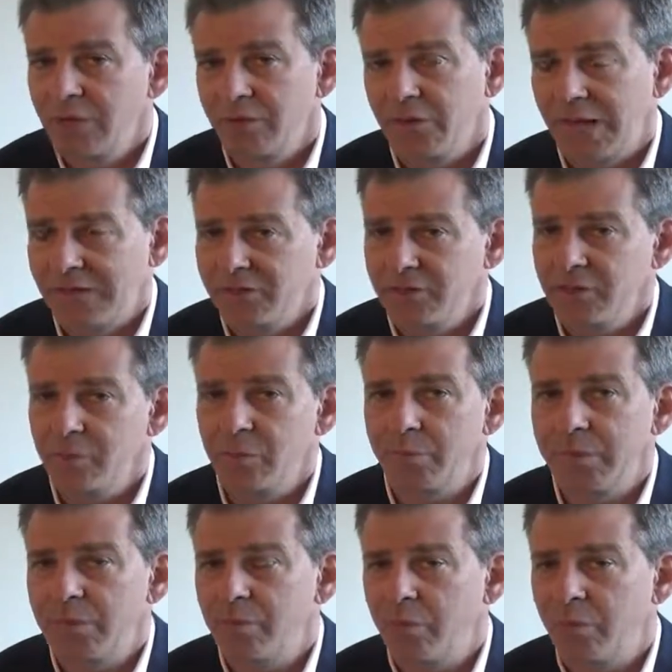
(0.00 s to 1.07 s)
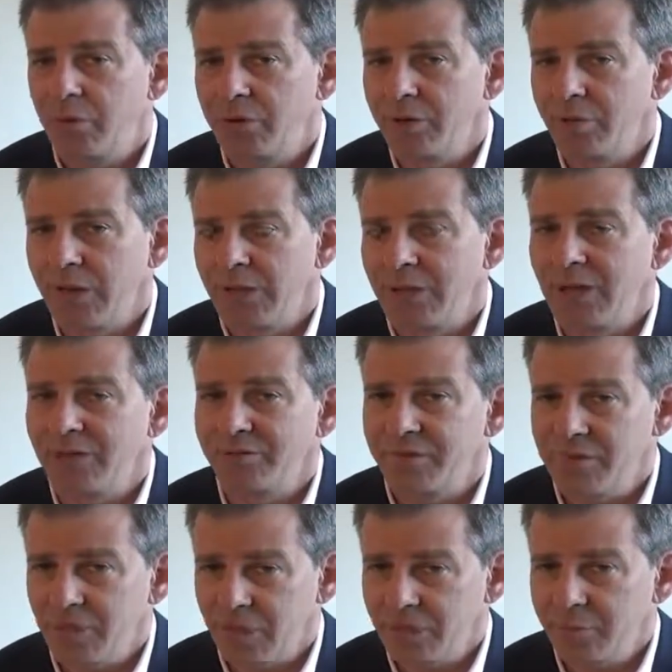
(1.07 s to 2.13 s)
They're actually being reported by a lot of
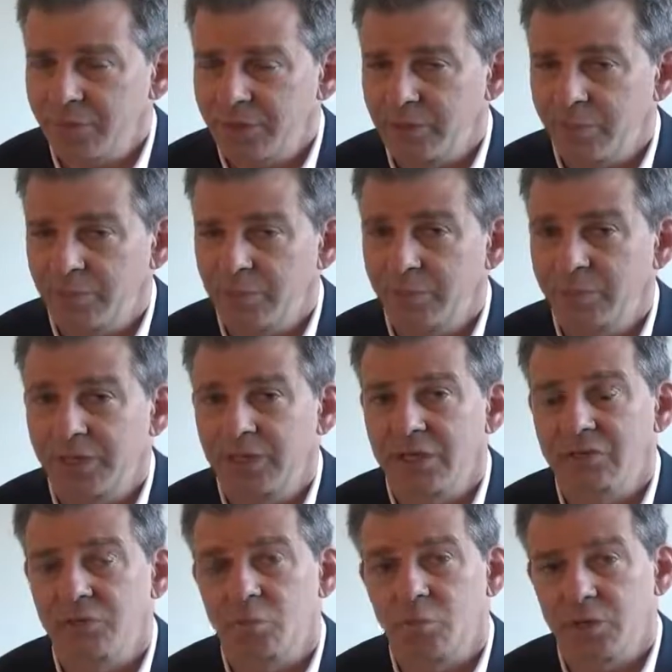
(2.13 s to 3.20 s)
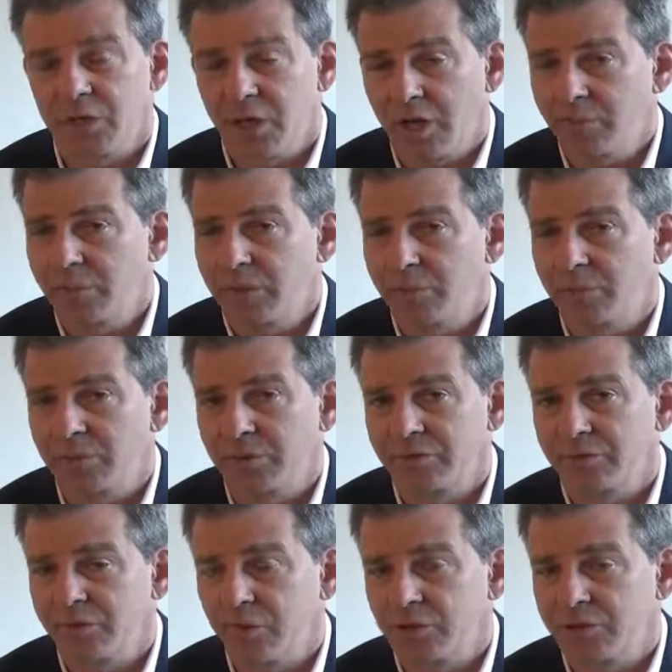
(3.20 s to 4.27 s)
young people, because young people,
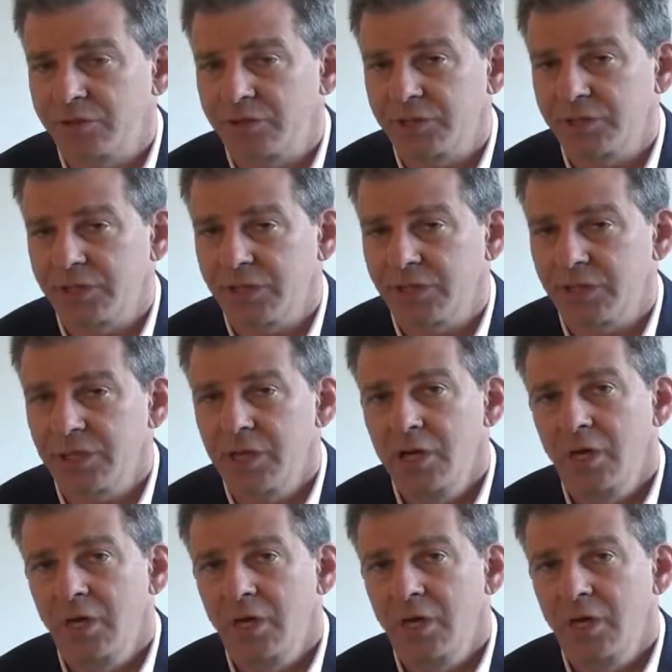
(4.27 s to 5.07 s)
unfortunately,